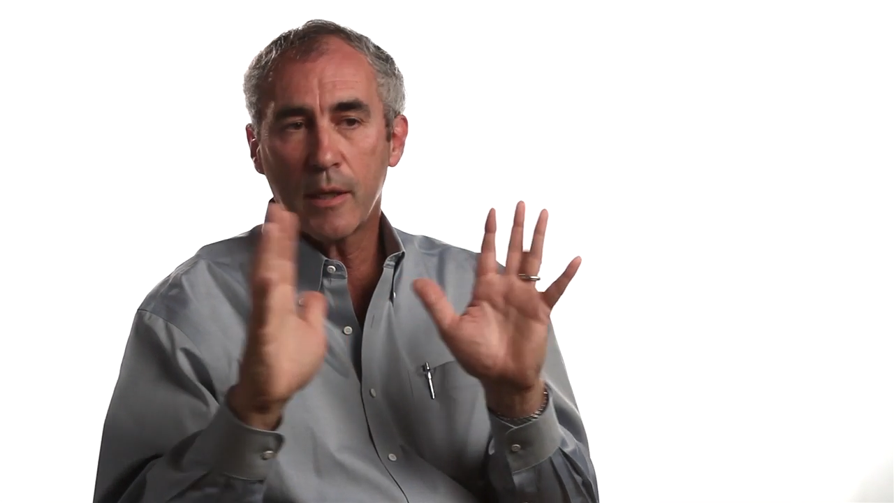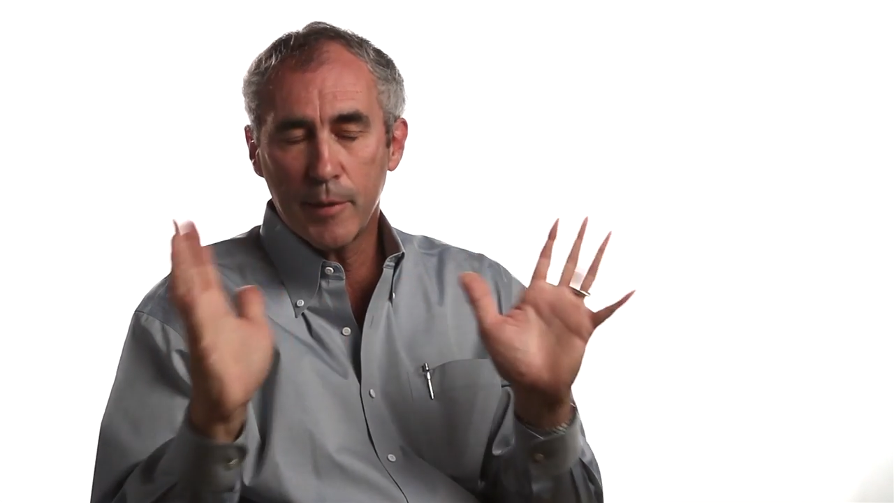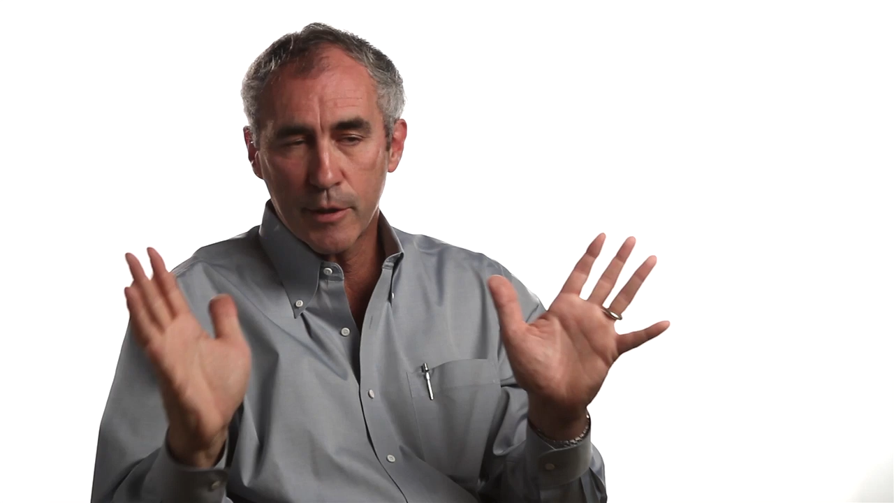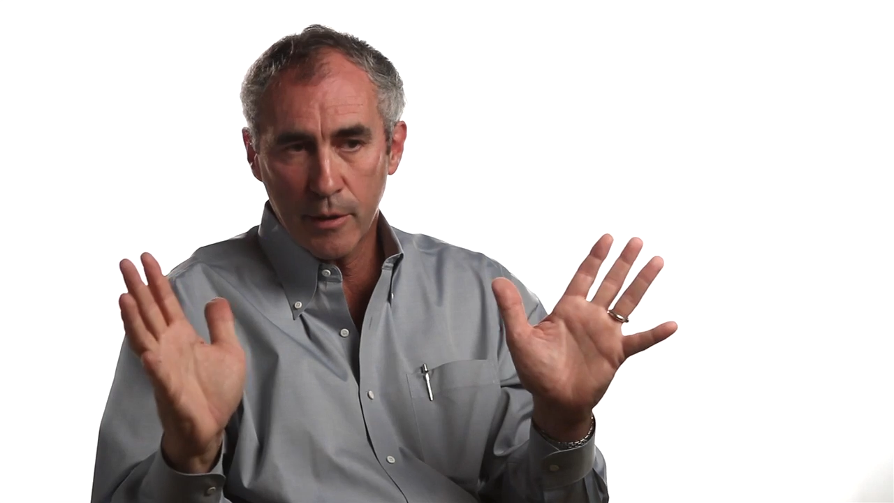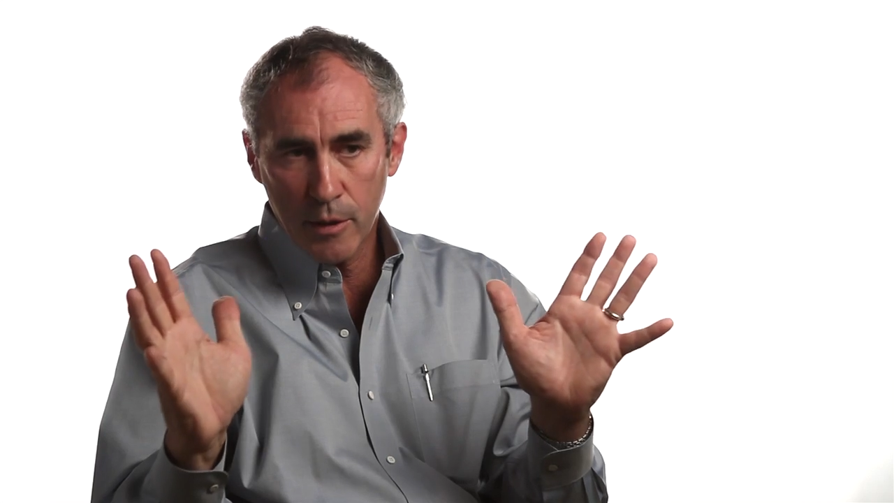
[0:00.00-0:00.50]

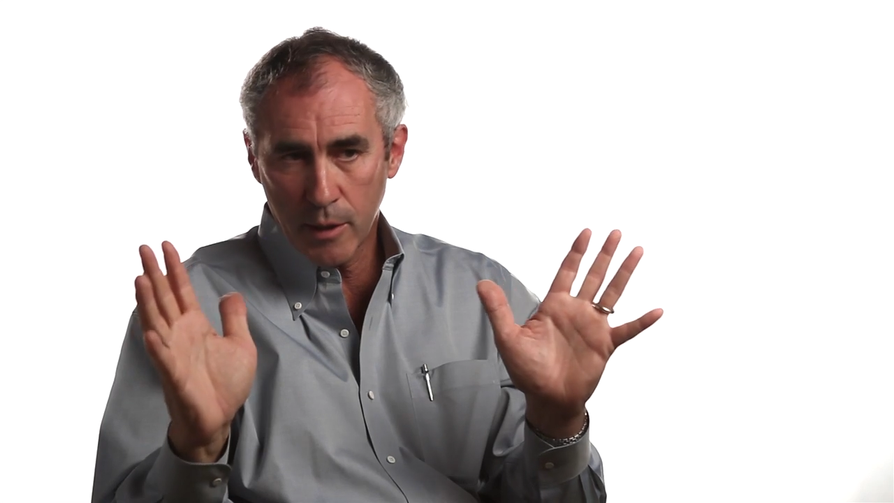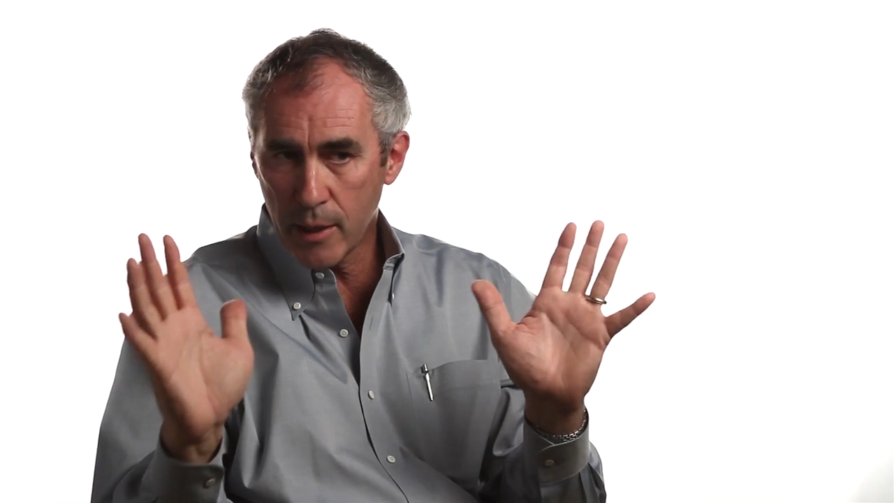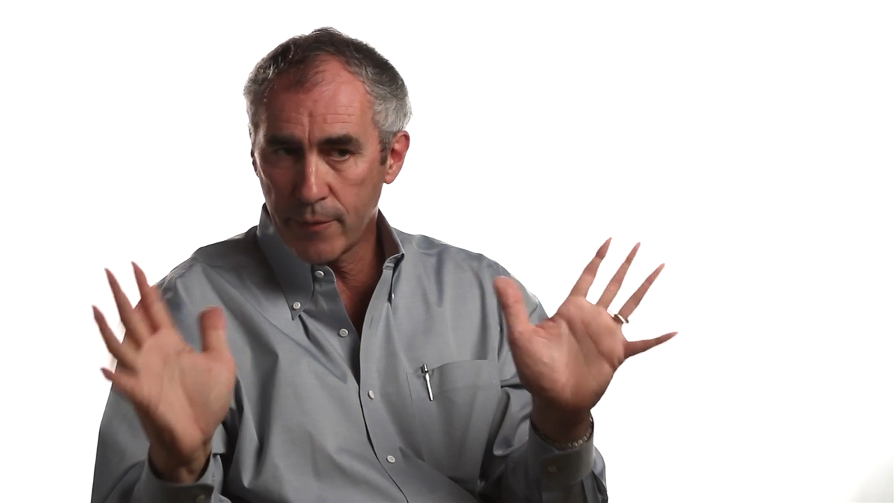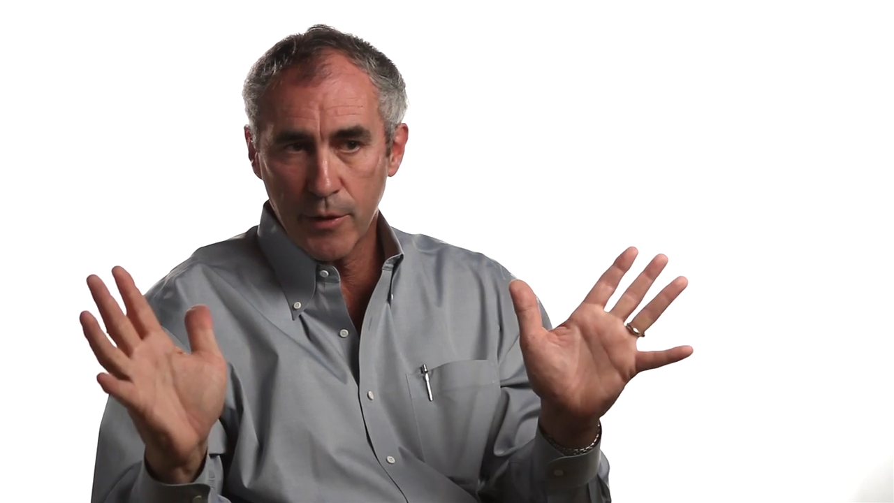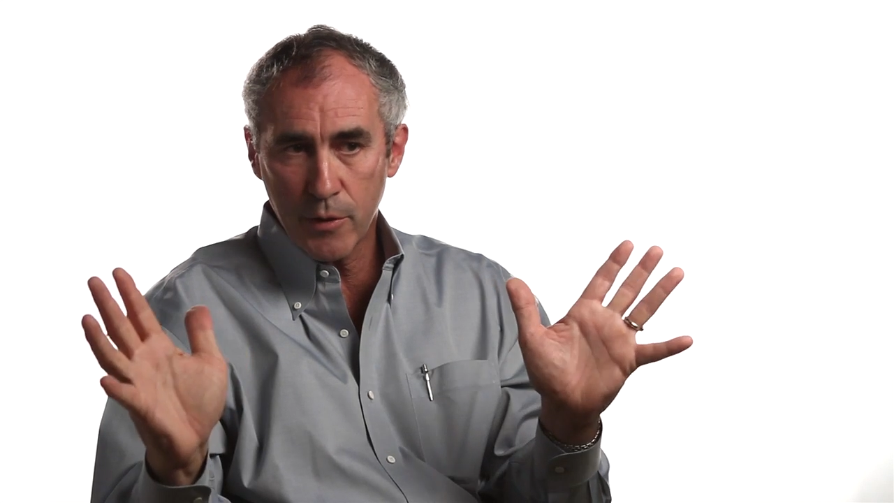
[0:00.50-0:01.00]

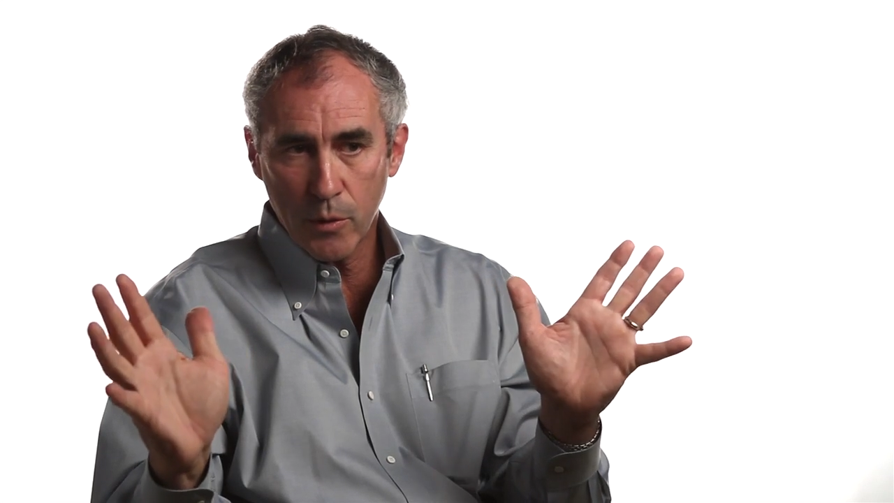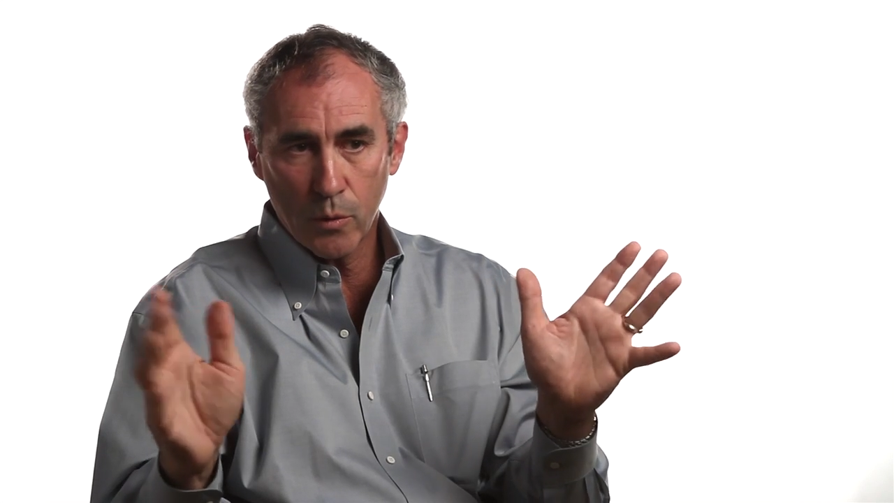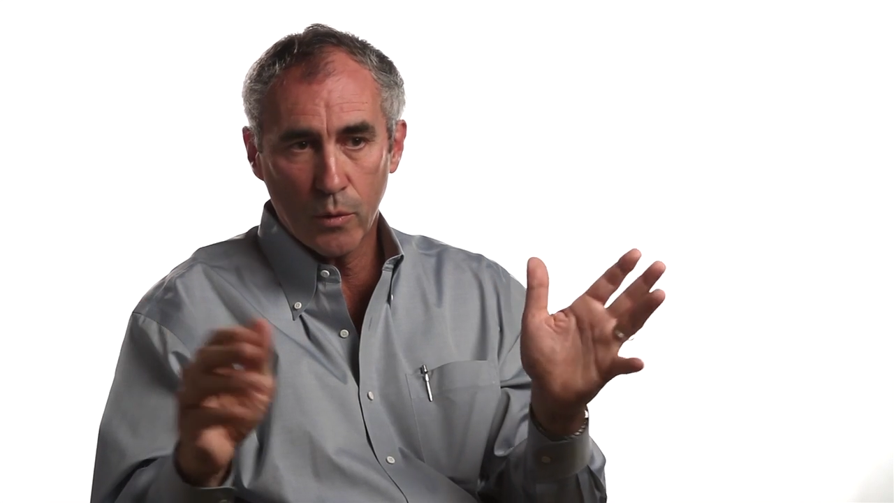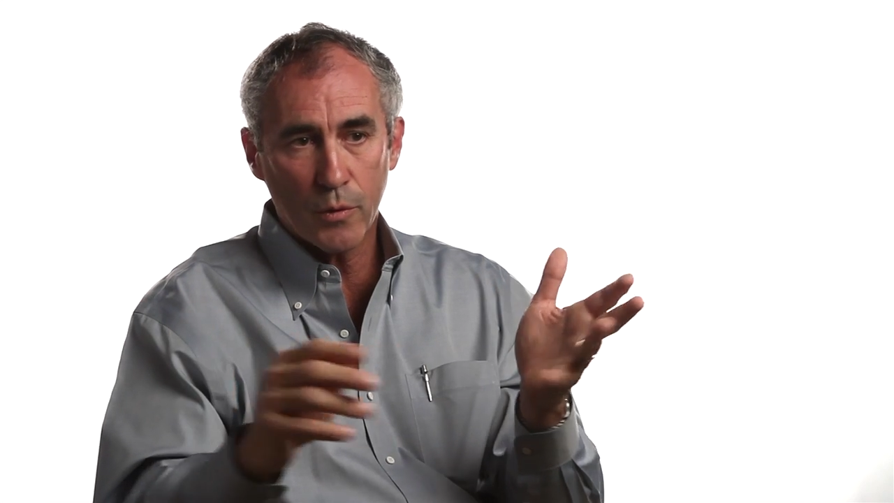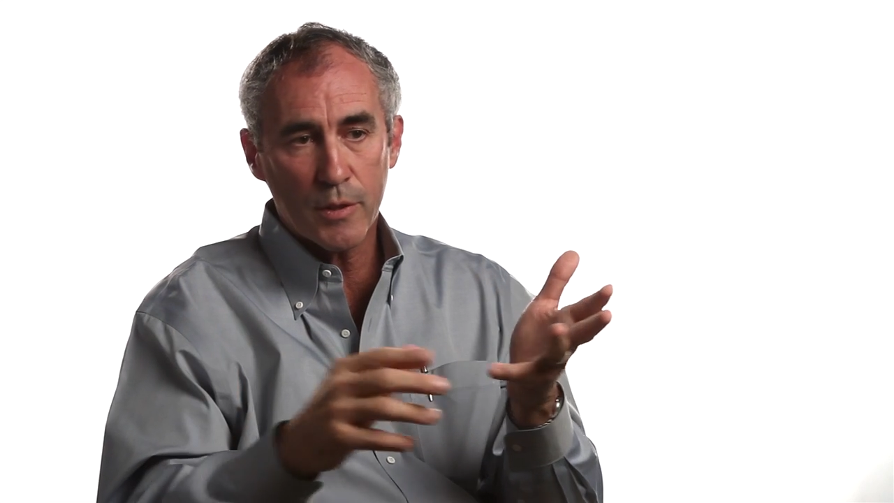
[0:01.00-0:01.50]
of other
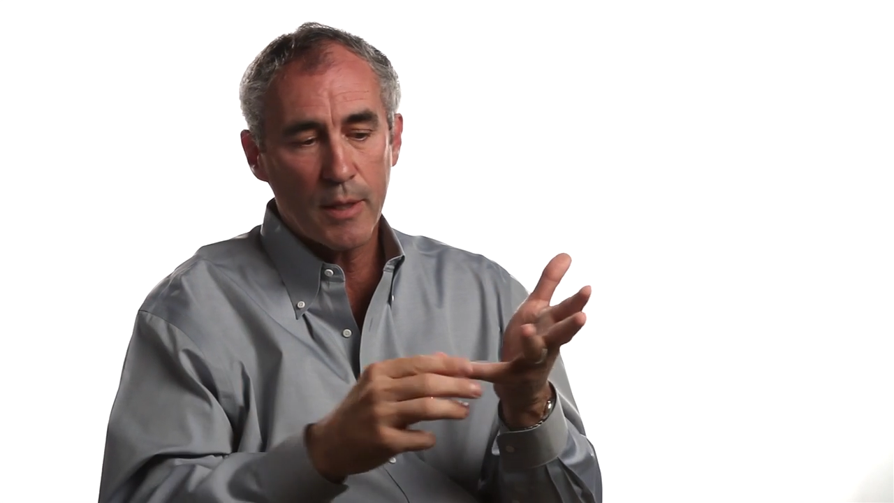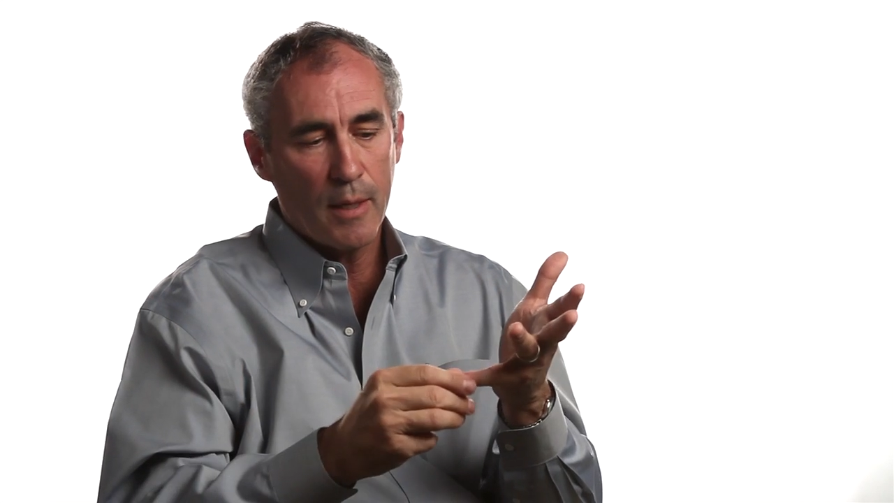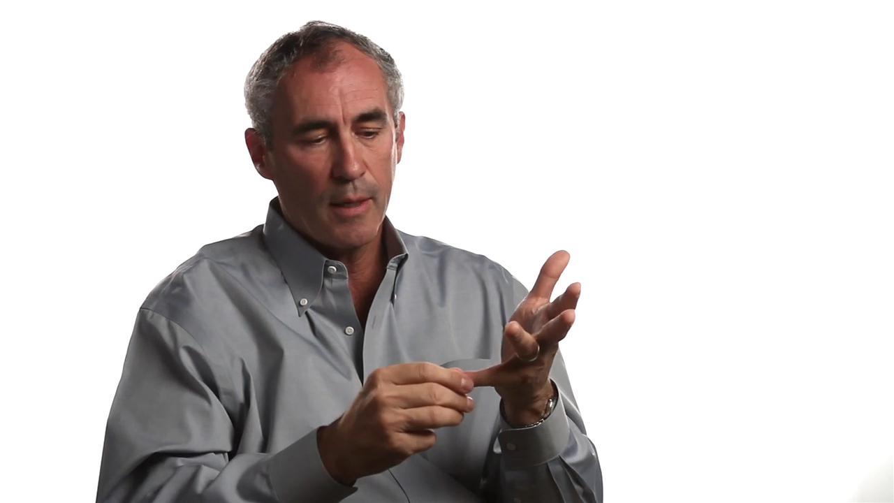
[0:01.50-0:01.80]
tools.